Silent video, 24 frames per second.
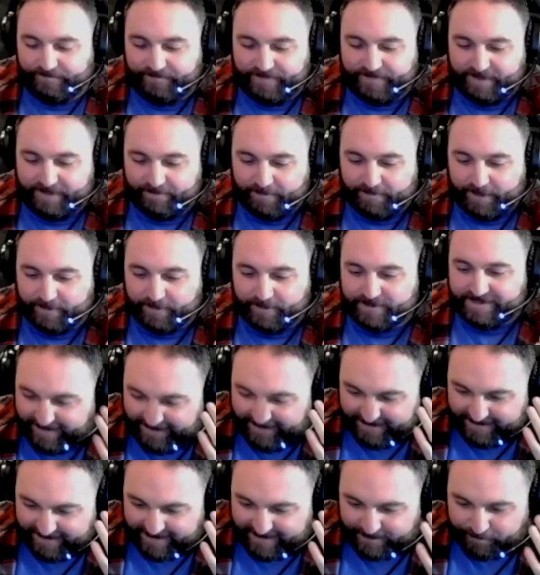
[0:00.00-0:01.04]
most
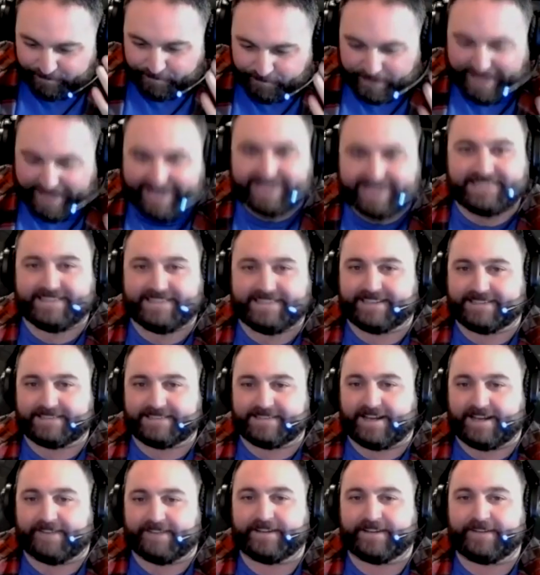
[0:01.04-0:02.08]
basic
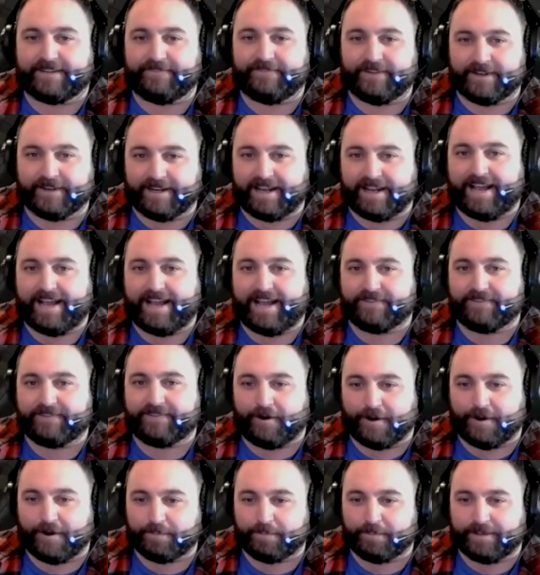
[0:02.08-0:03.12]
stuff. Like, if you're going to have
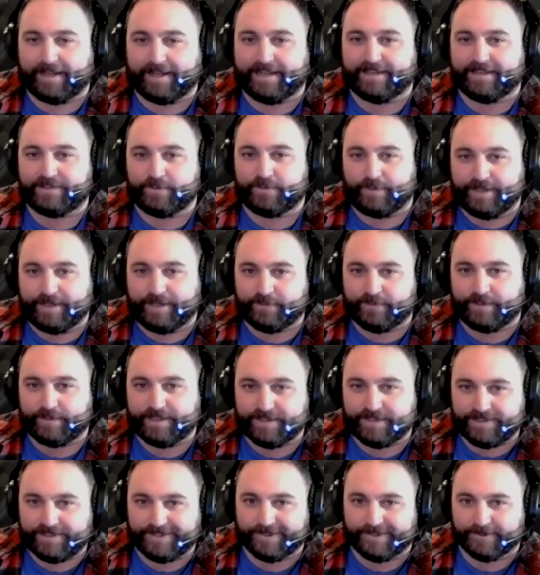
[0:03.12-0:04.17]
CarPlay in
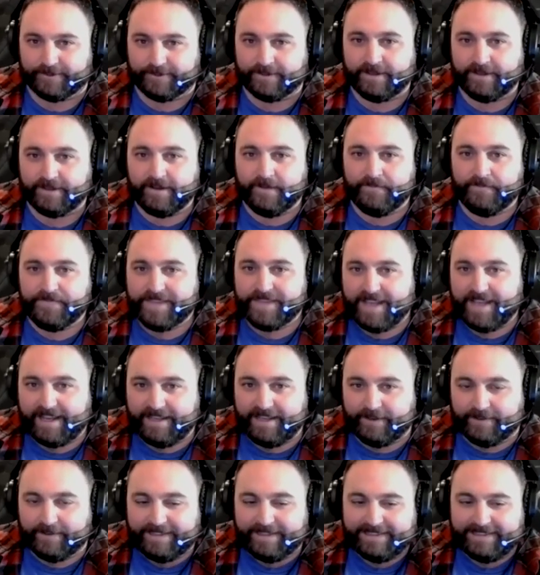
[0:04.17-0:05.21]
2022,
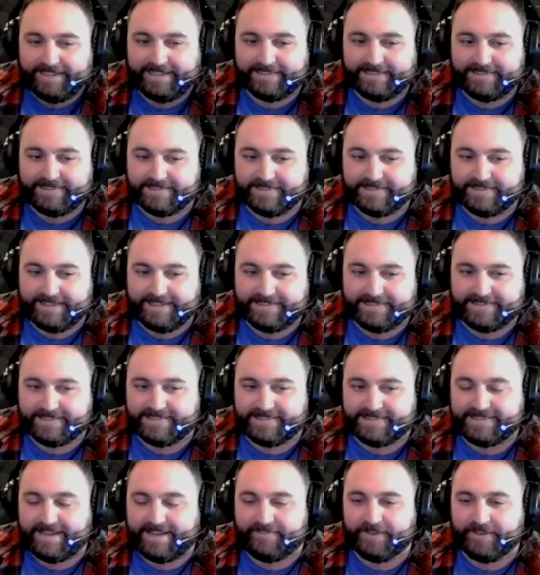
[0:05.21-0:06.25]
it's a
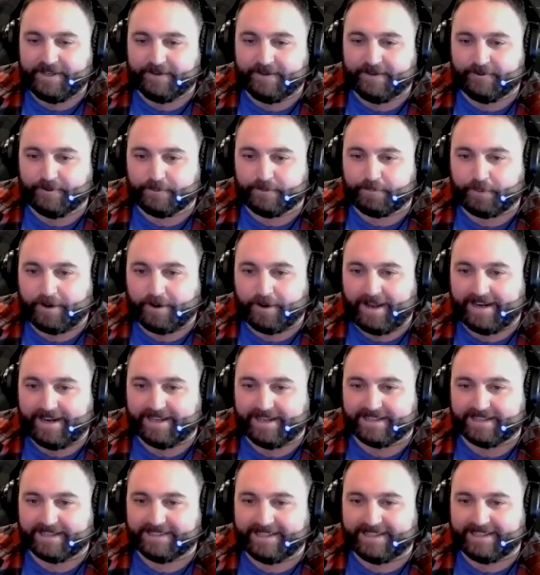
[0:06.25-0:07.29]
7-year-old
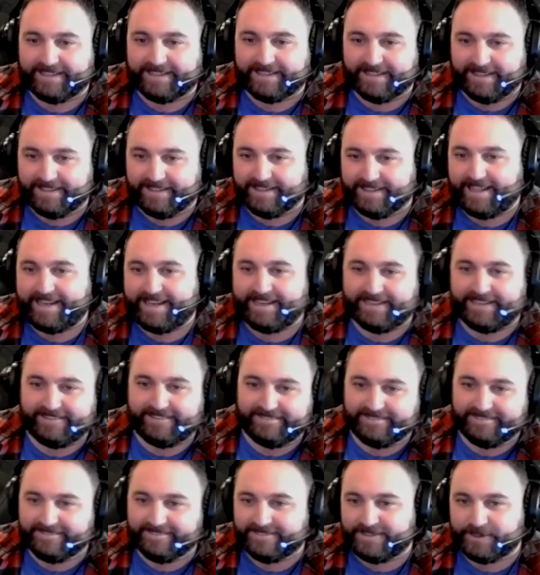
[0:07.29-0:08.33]
product. Like, let it
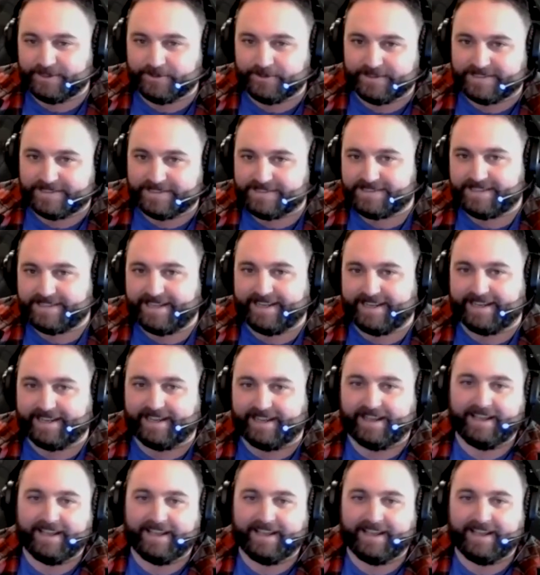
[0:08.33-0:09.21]
do its thing.